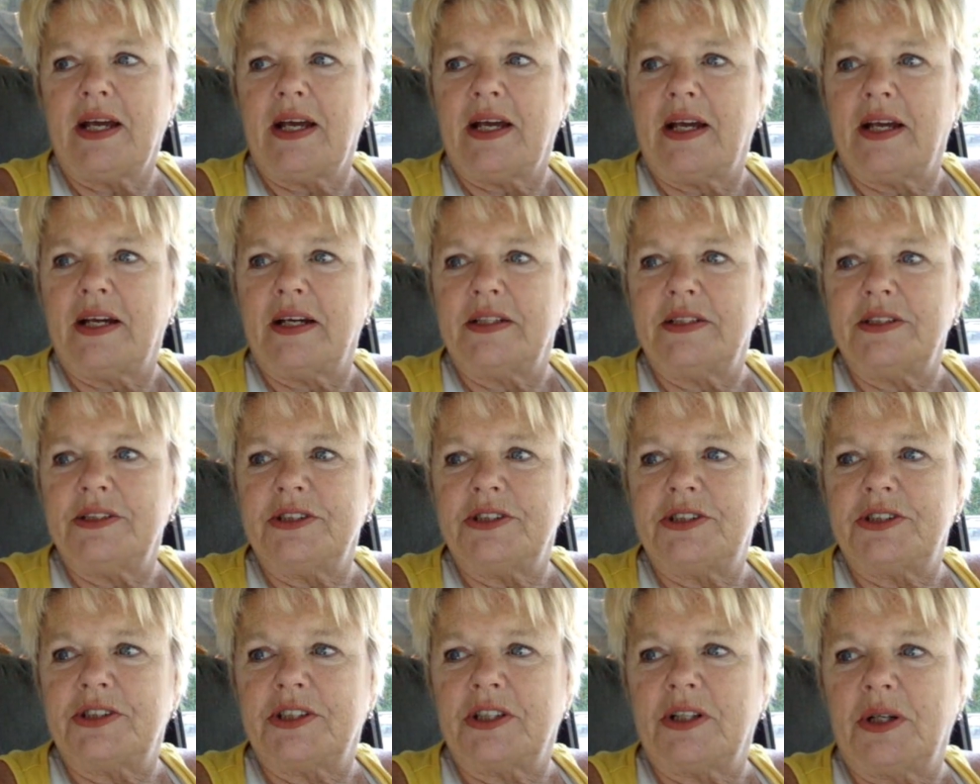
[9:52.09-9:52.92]

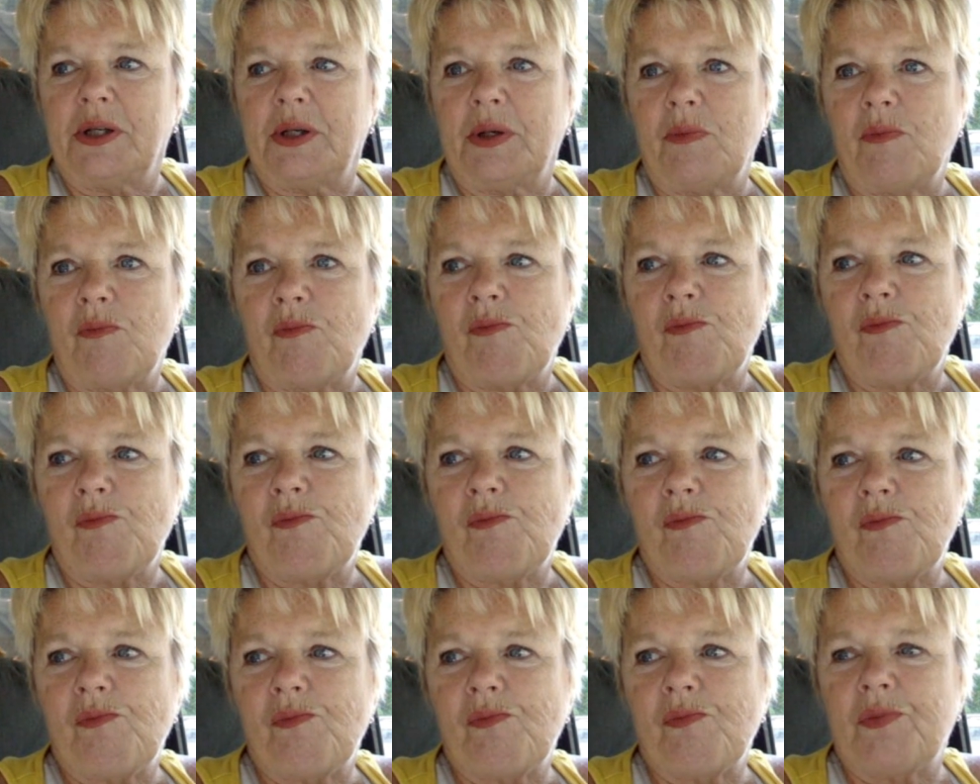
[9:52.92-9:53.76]
and
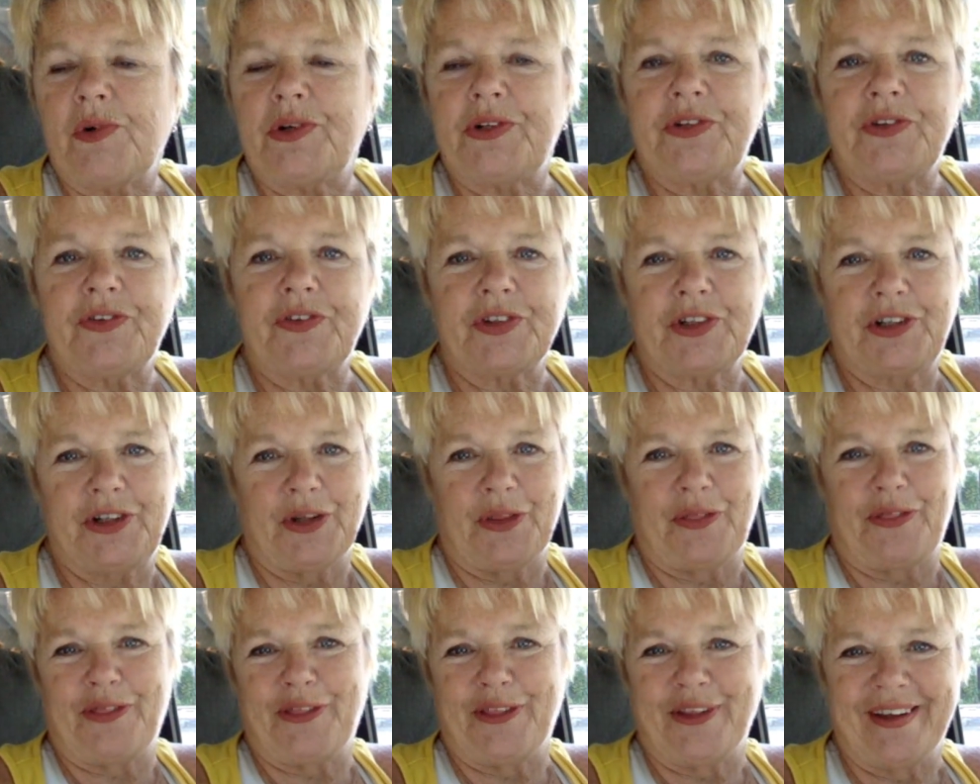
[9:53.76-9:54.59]
which is a
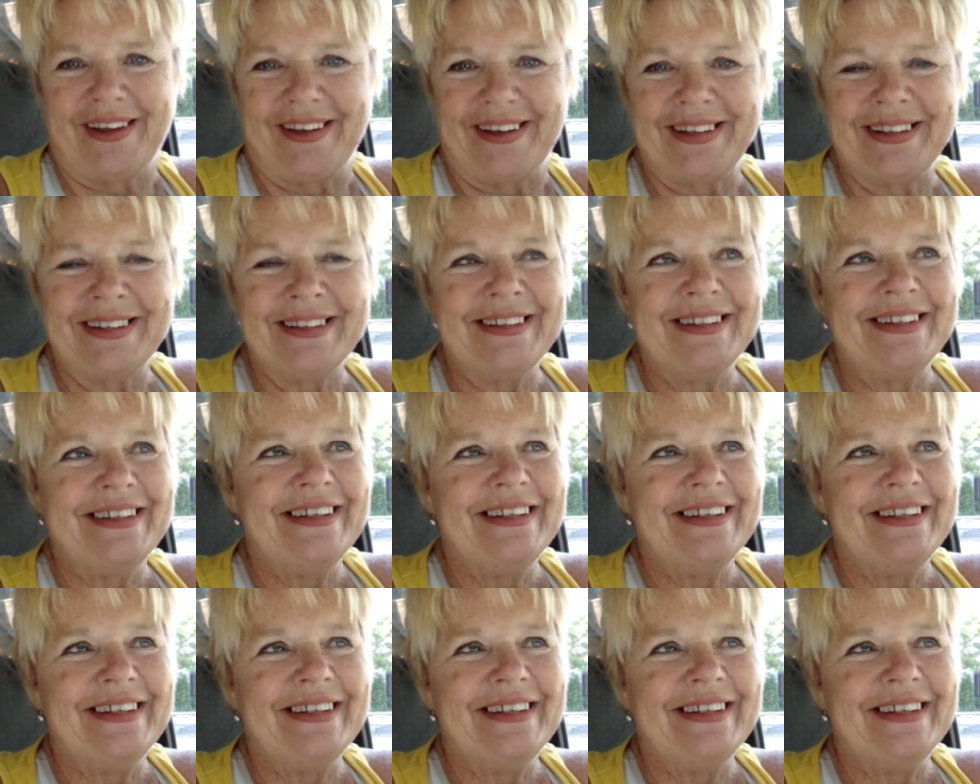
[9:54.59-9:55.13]
good thing.